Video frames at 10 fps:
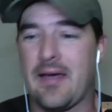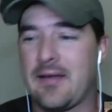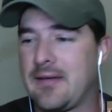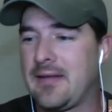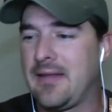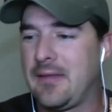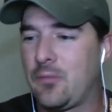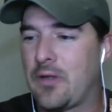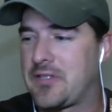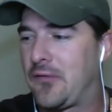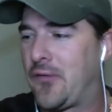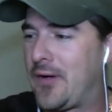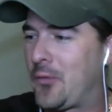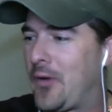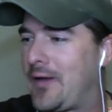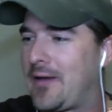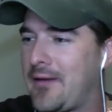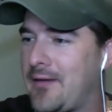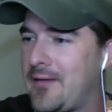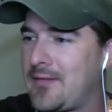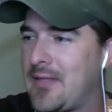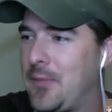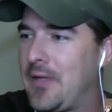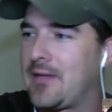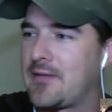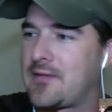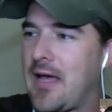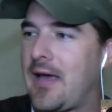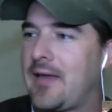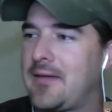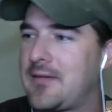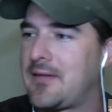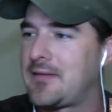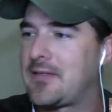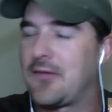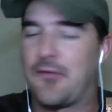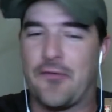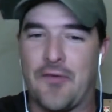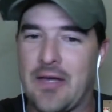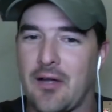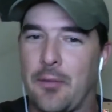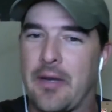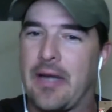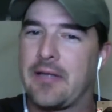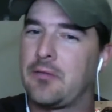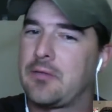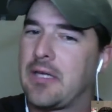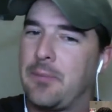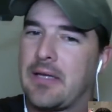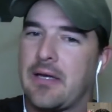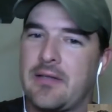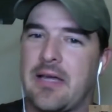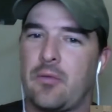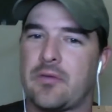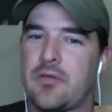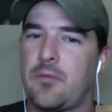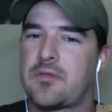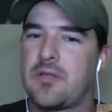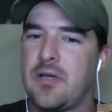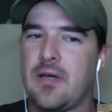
and it wasn't a fun way to to be inside to, to feel but i do think because i was almost